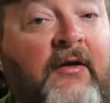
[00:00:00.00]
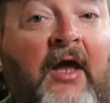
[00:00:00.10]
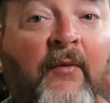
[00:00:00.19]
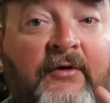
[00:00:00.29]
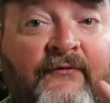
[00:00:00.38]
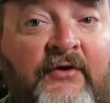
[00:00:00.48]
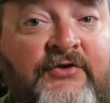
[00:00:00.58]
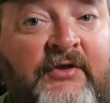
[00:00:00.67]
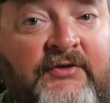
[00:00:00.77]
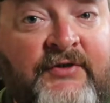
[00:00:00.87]
Now when you're
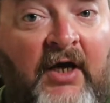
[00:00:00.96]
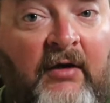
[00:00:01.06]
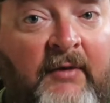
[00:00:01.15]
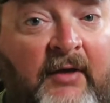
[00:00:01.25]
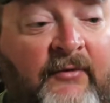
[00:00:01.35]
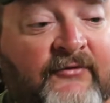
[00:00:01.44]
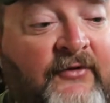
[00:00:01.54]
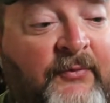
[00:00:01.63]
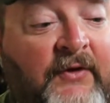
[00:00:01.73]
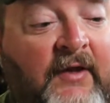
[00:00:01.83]
fishing a chatterbait with
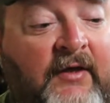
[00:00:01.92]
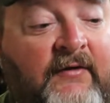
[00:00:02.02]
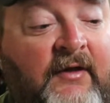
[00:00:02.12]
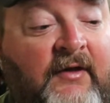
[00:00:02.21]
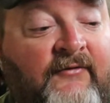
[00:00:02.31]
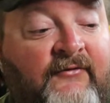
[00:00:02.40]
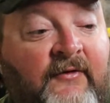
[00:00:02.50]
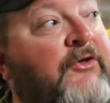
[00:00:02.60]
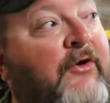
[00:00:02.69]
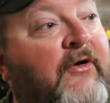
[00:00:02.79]
something like this,
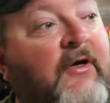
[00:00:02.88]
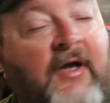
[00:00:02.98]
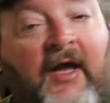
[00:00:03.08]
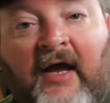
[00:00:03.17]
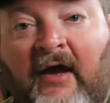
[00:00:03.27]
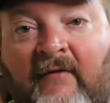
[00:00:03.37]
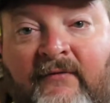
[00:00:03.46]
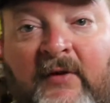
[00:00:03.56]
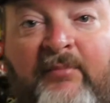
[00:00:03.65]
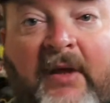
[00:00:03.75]
you're gonna
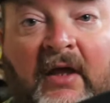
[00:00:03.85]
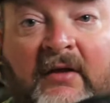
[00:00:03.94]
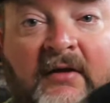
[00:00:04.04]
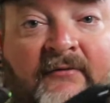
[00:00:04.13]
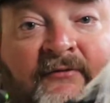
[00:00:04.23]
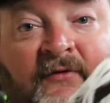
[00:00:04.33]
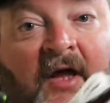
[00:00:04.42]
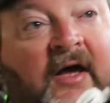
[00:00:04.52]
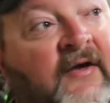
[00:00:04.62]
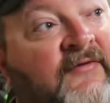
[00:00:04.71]
have the bend and
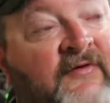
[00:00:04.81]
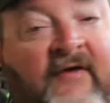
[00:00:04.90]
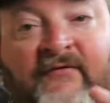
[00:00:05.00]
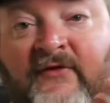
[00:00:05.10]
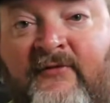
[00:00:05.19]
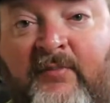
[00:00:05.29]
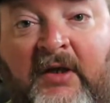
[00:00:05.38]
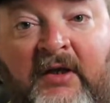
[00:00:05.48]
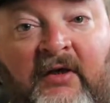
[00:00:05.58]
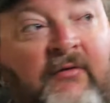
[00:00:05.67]
flex of the
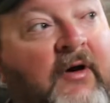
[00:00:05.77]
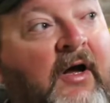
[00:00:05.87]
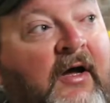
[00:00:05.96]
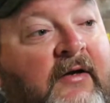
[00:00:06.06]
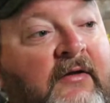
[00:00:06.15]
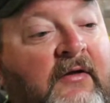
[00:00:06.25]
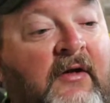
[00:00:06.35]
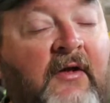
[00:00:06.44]
spinning rod